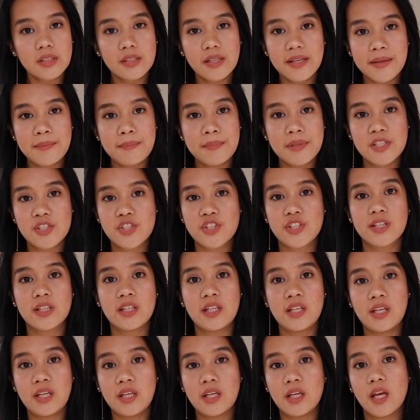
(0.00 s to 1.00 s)

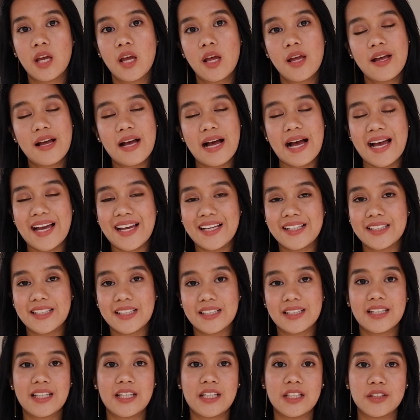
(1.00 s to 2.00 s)
immediately add
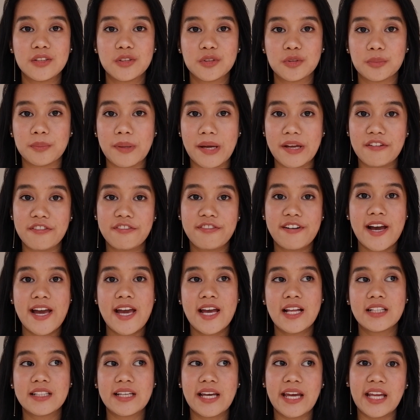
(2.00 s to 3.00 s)
it into my
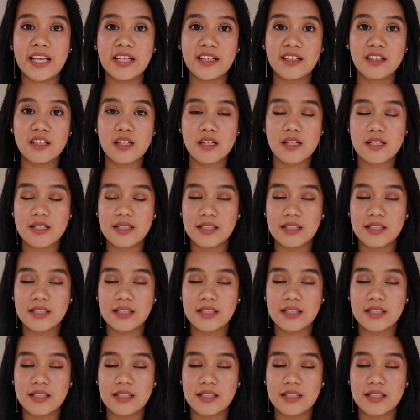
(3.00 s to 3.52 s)
file and